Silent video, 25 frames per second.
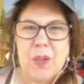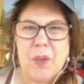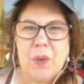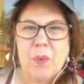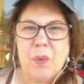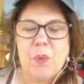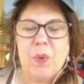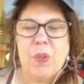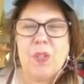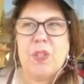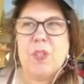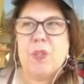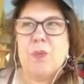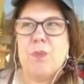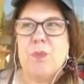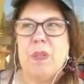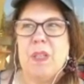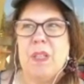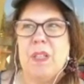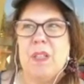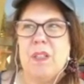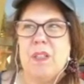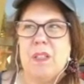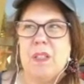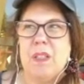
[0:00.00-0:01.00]
which
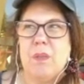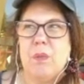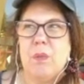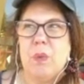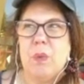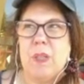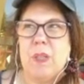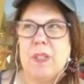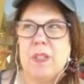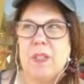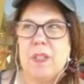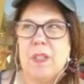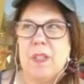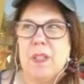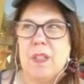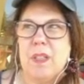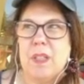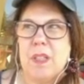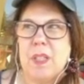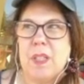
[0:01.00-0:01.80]
means he wasn't